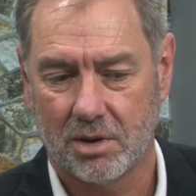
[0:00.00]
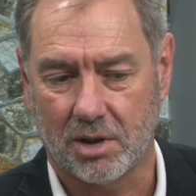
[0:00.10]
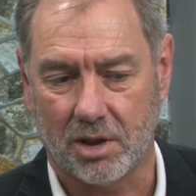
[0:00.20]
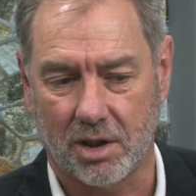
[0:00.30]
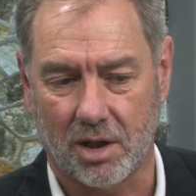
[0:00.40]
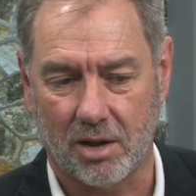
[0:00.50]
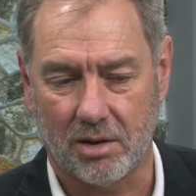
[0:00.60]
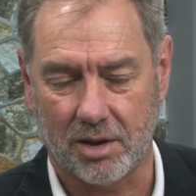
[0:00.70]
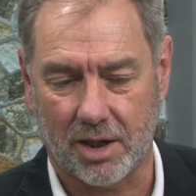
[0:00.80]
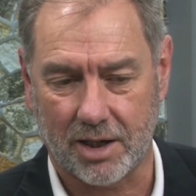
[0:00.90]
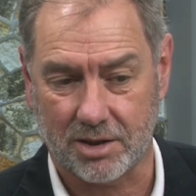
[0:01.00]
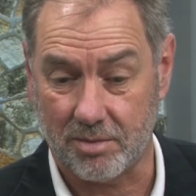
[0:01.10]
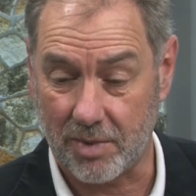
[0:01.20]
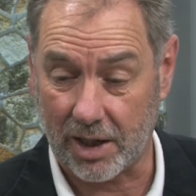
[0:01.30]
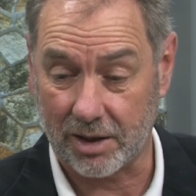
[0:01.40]
that has a
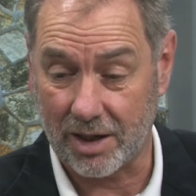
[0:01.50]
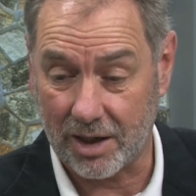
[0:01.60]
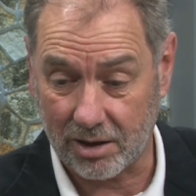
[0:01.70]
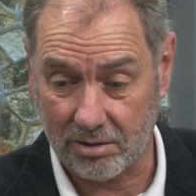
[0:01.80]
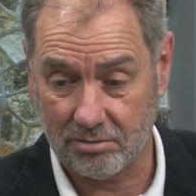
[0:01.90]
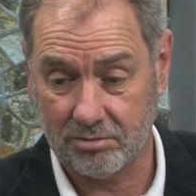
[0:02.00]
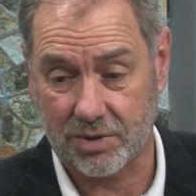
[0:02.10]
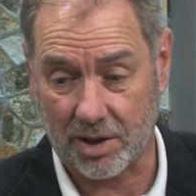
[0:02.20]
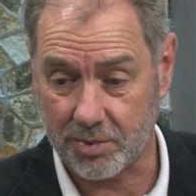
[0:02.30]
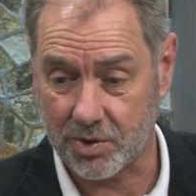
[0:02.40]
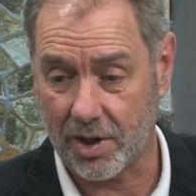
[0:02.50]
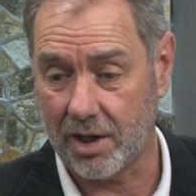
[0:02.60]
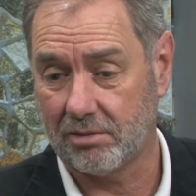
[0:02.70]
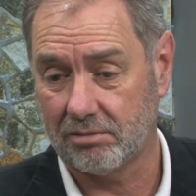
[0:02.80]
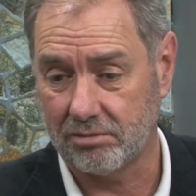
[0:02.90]
magnetic
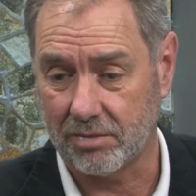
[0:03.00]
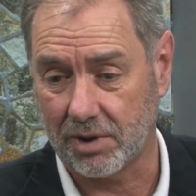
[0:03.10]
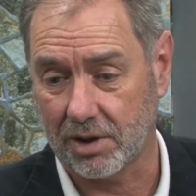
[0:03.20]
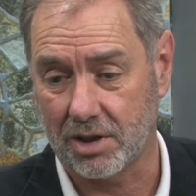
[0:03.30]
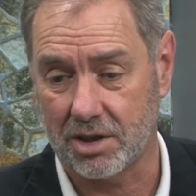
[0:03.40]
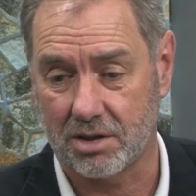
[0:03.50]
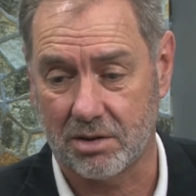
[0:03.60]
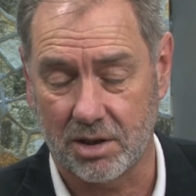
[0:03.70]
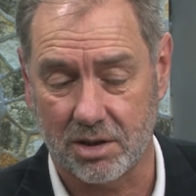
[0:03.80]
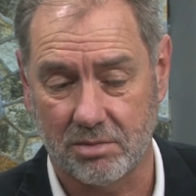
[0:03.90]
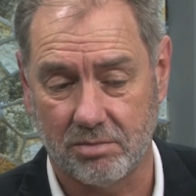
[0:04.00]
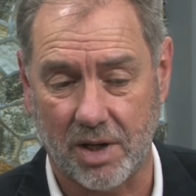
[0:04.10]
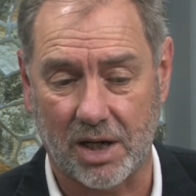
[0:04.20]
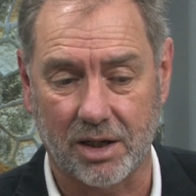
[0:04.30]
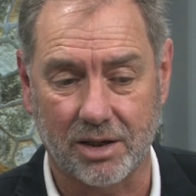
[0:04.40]
substrate, like there's
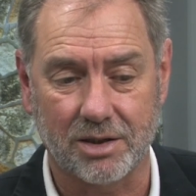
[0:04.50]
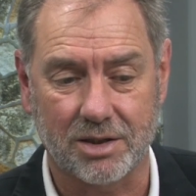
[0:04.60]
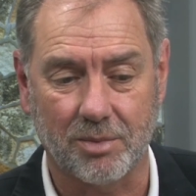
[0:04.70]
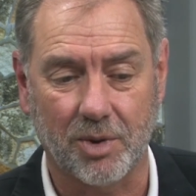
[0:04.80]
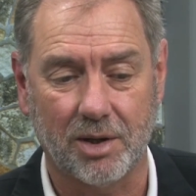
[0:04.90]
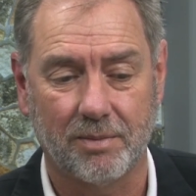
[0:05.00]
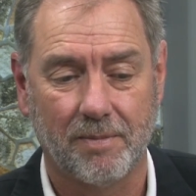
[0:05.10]
metal in it somewhere.